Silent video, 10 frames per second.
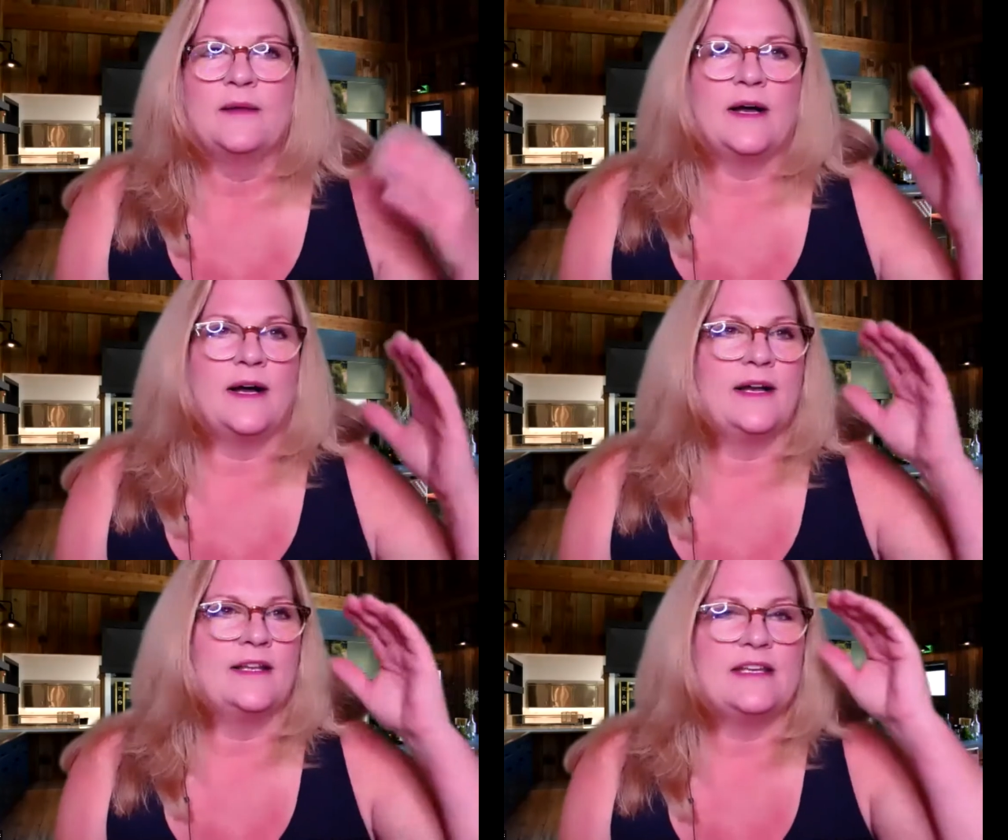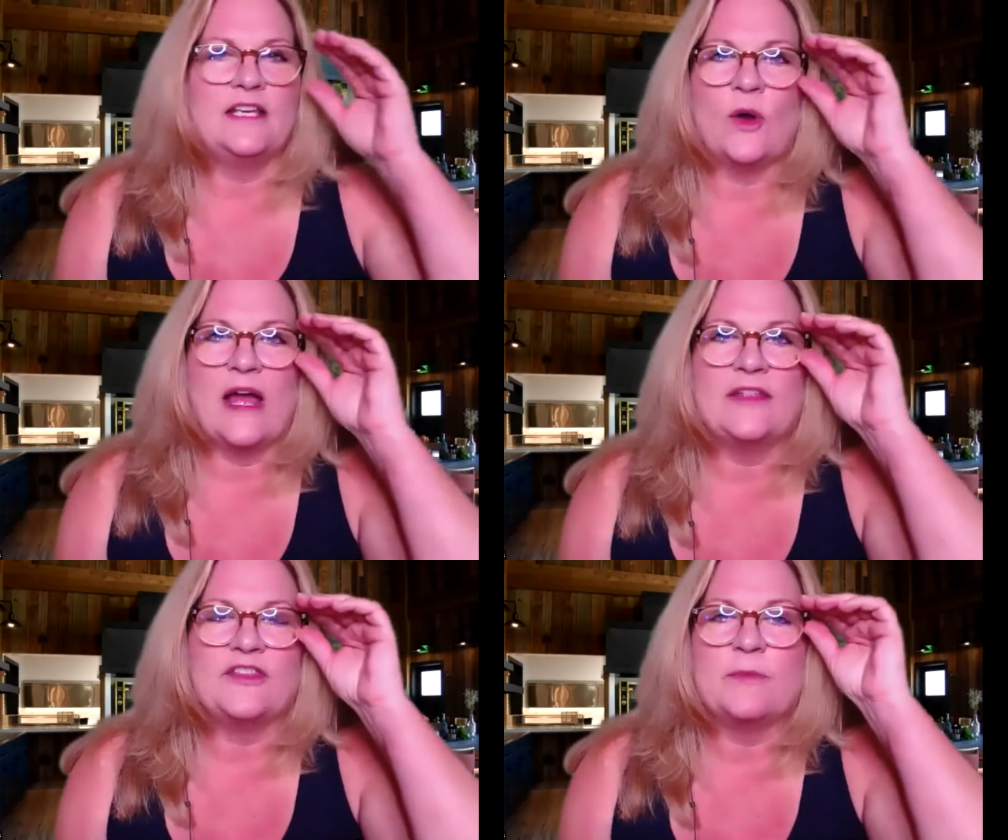
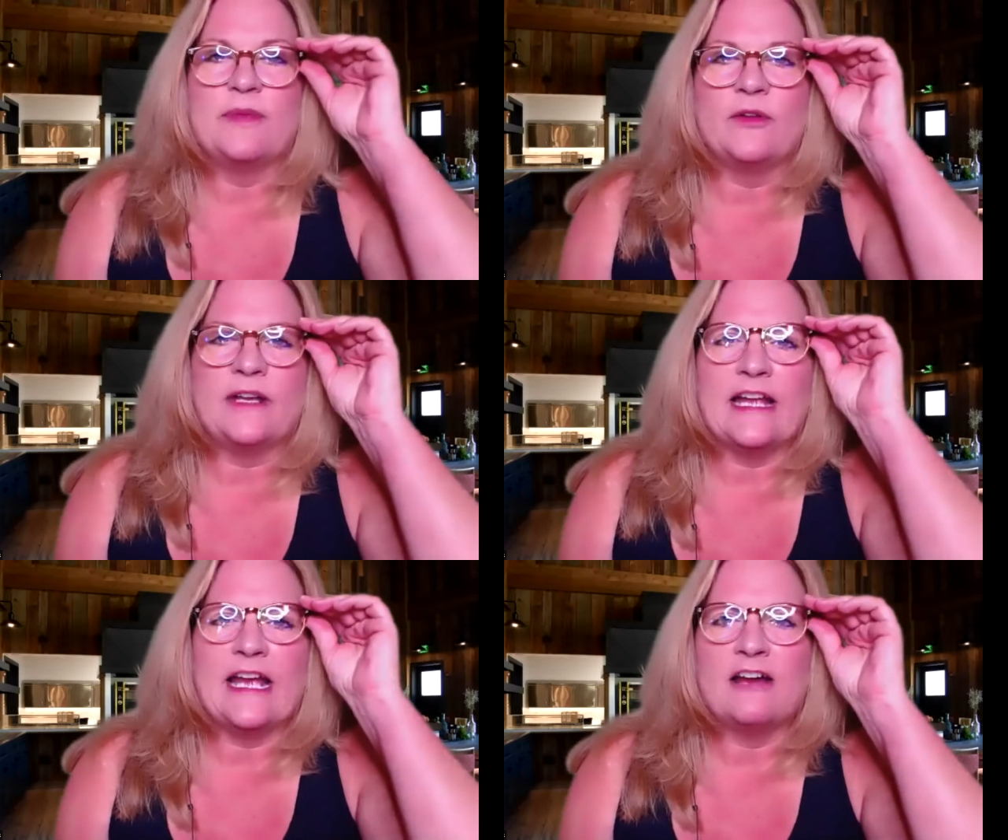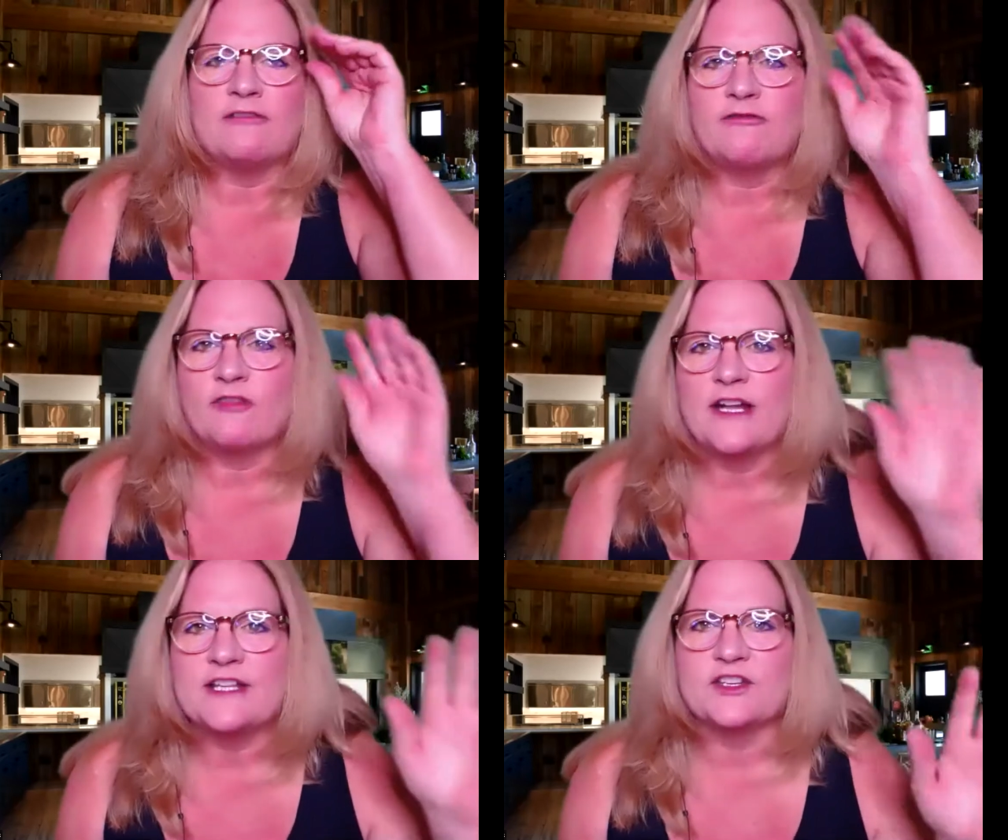the ability to have
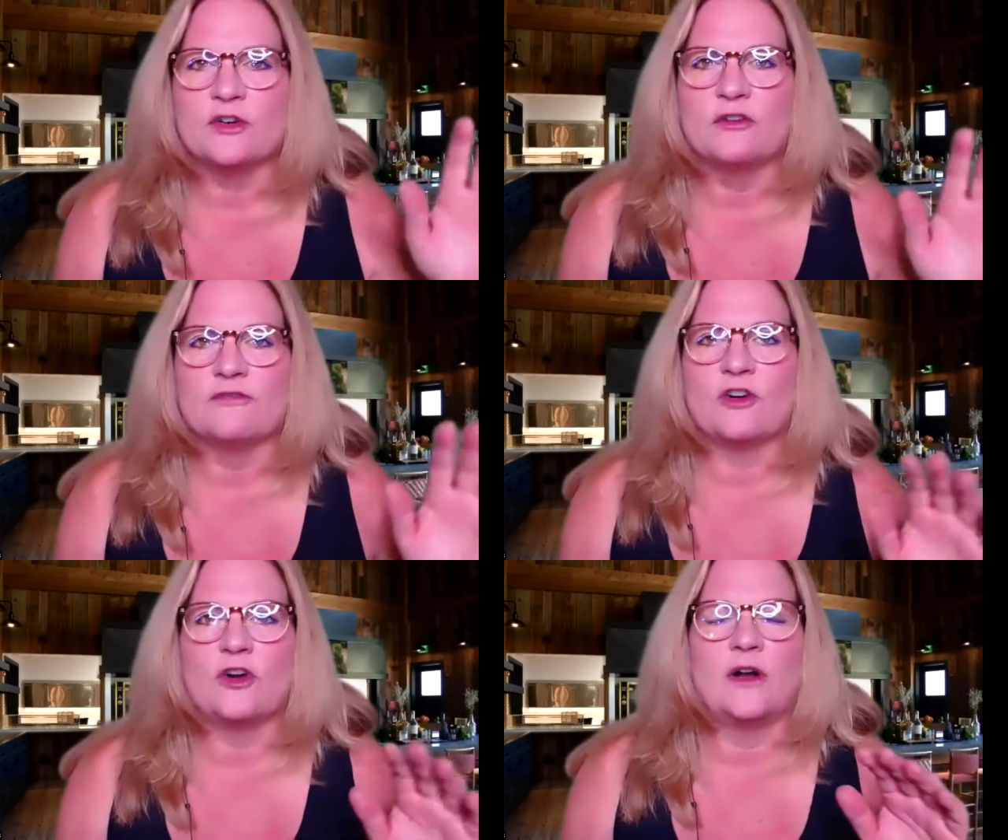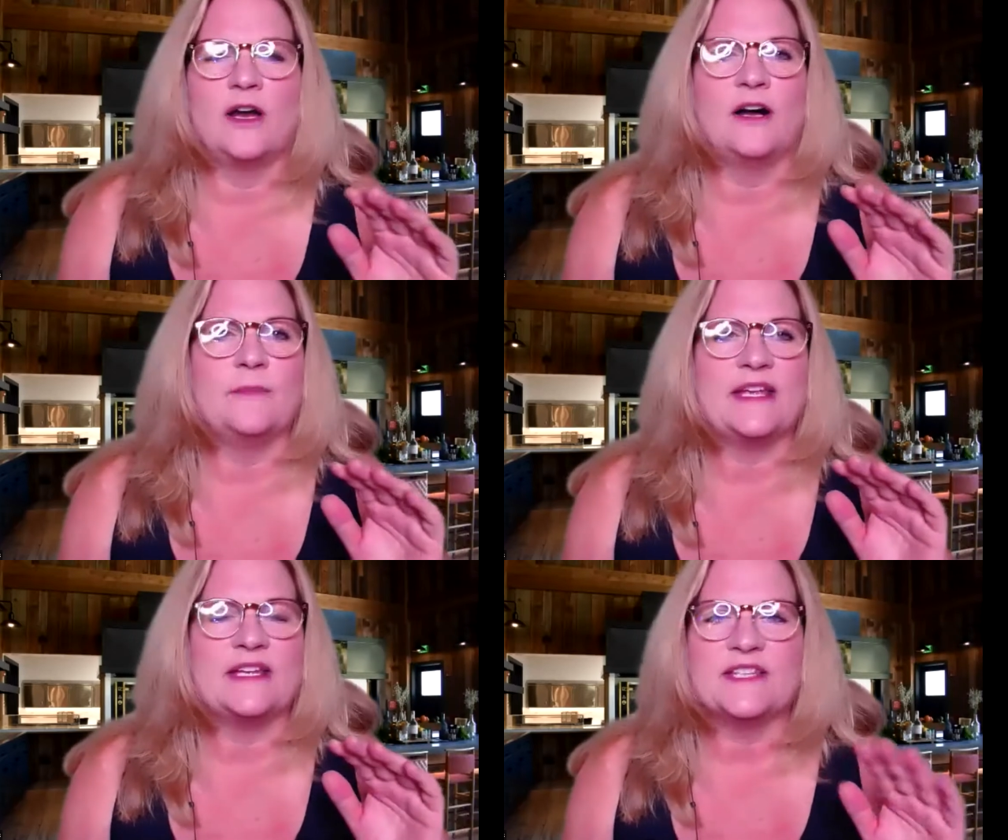friends over,
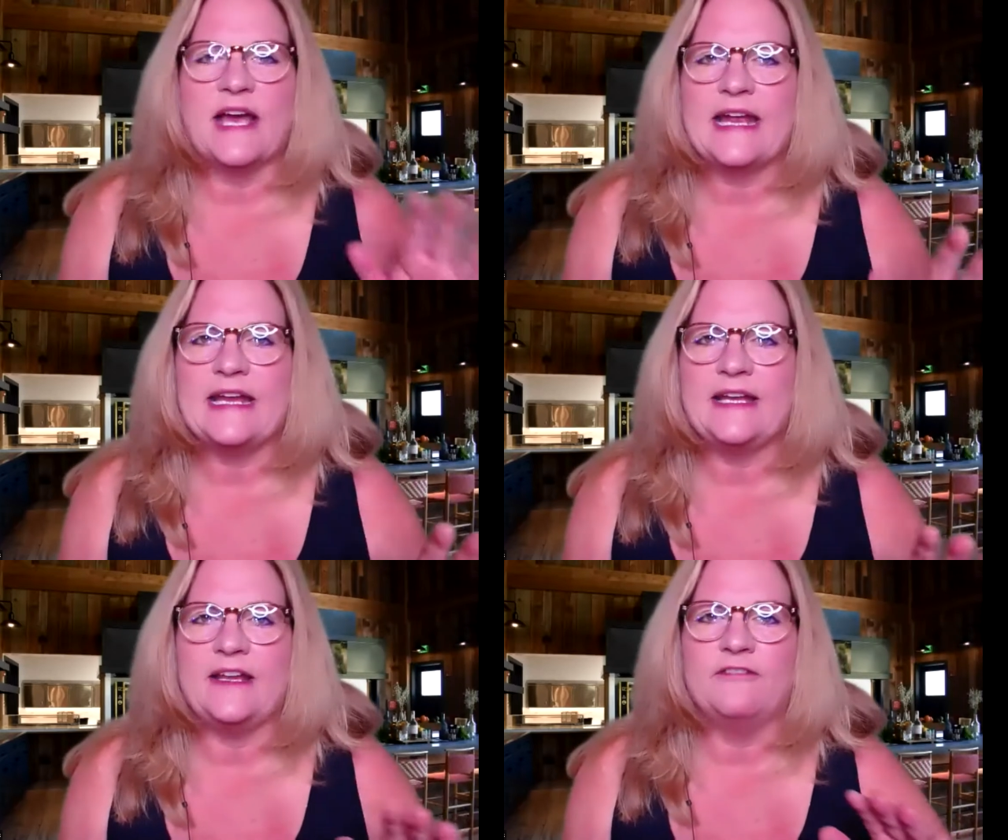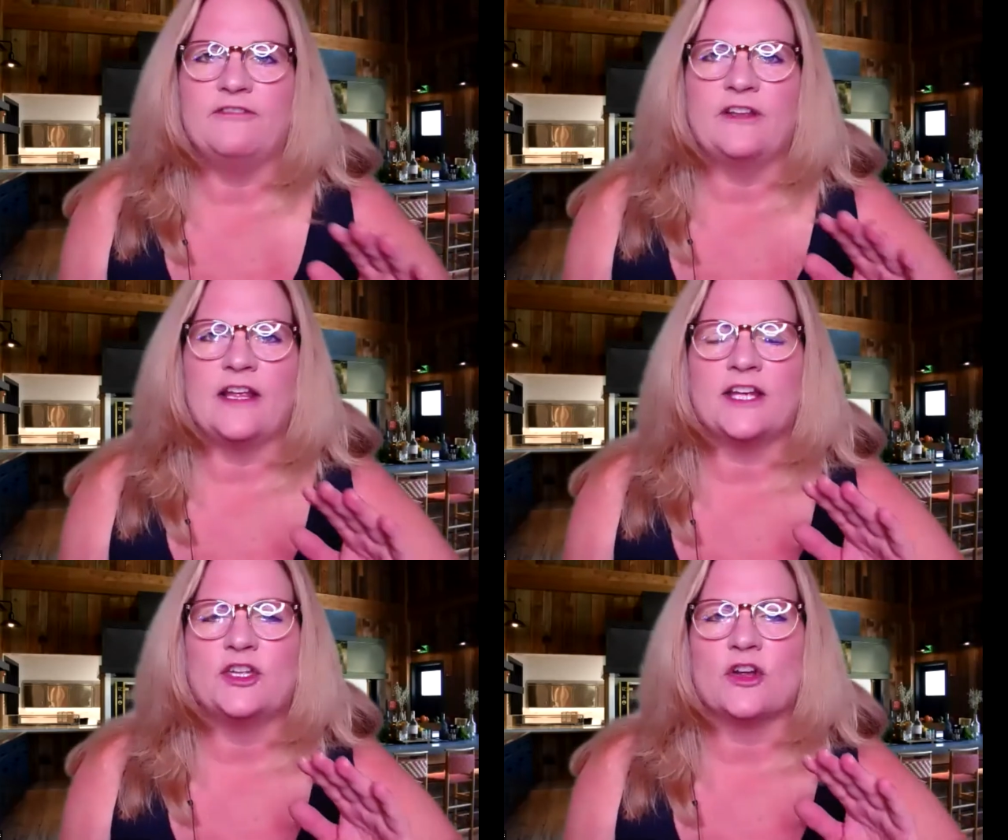anxiety, feeling
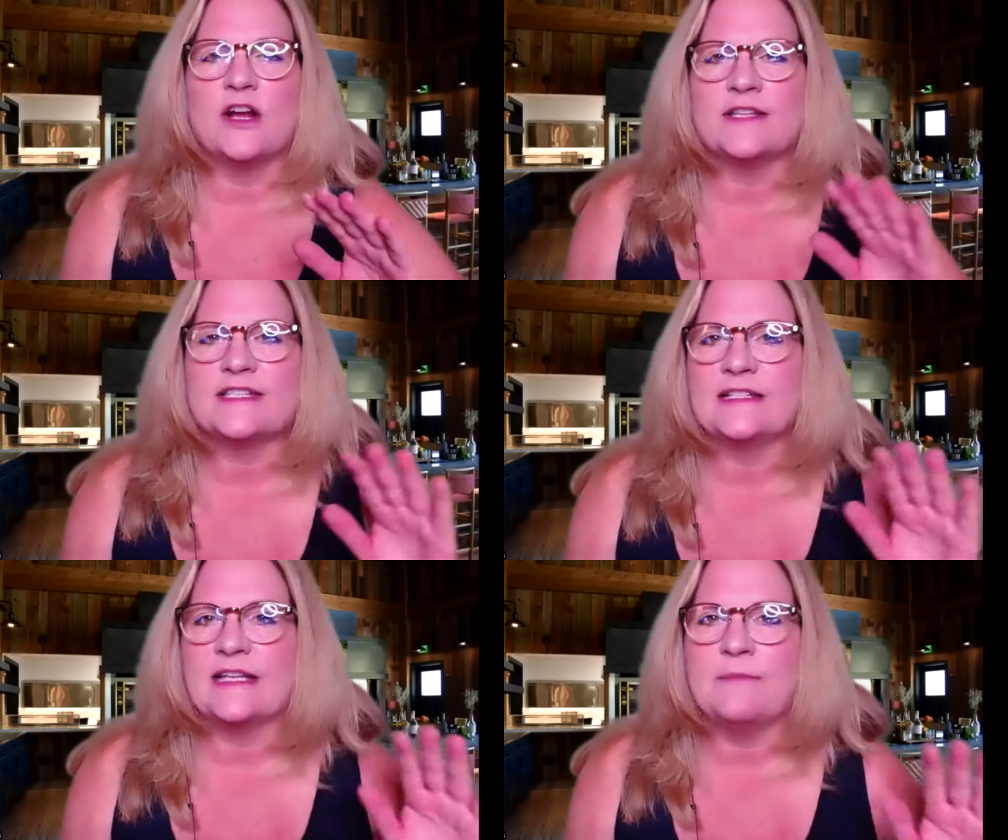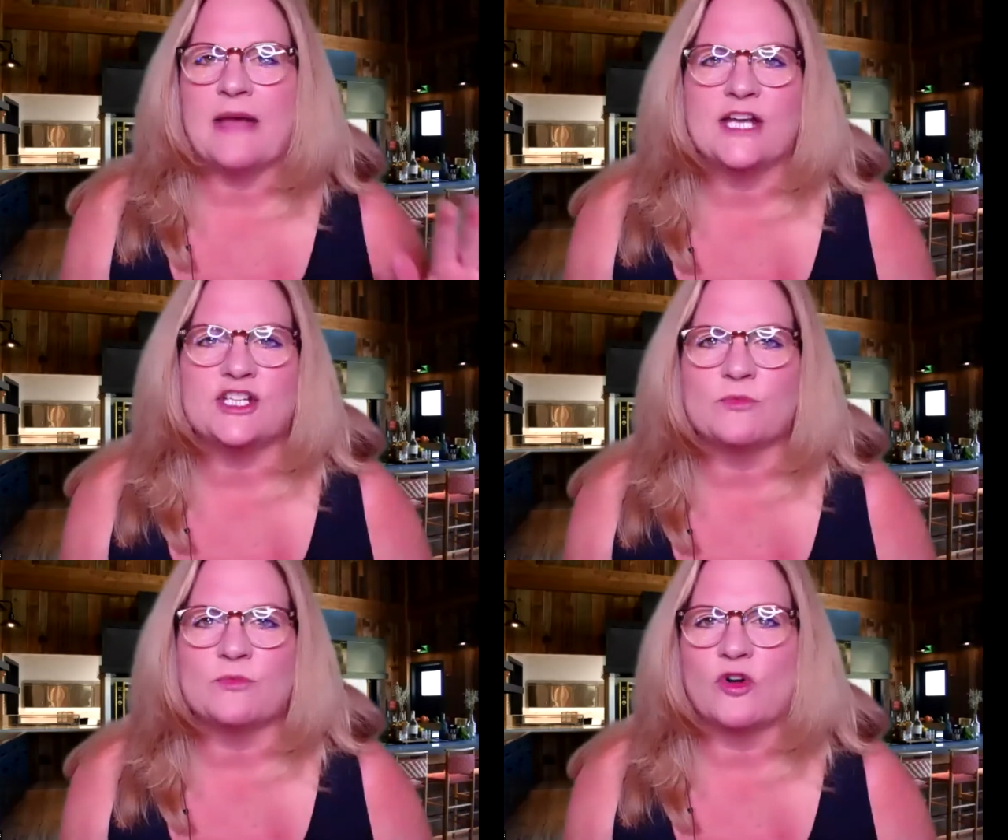like you're constantly
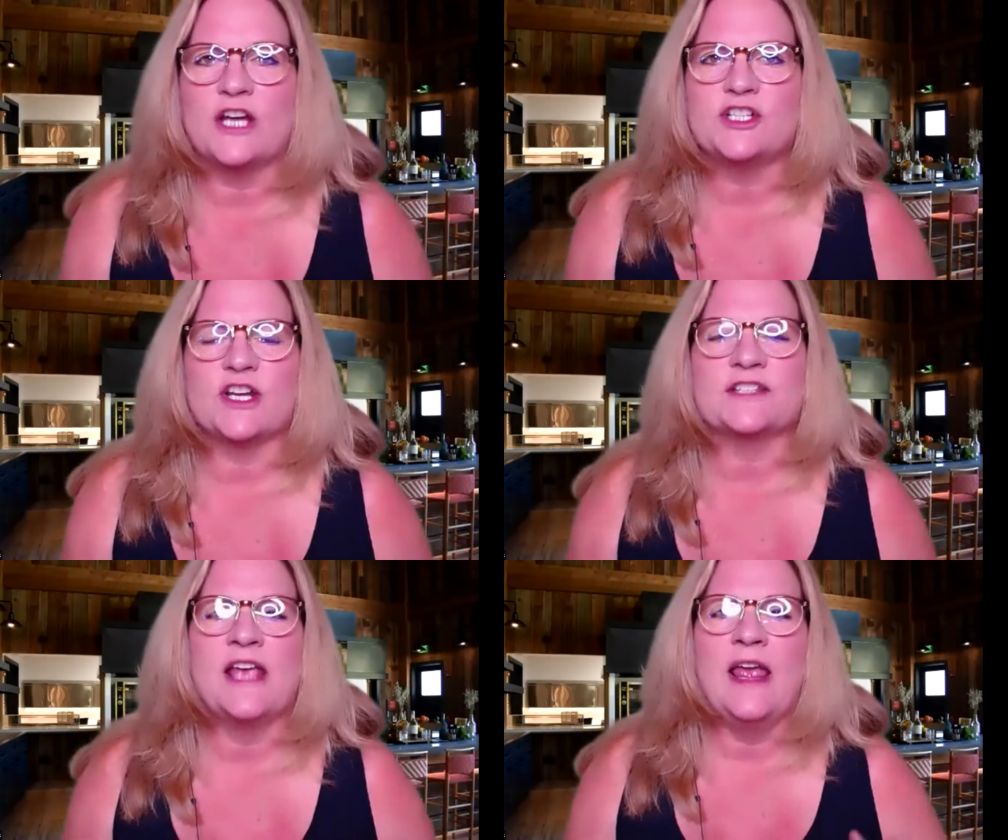managing projects.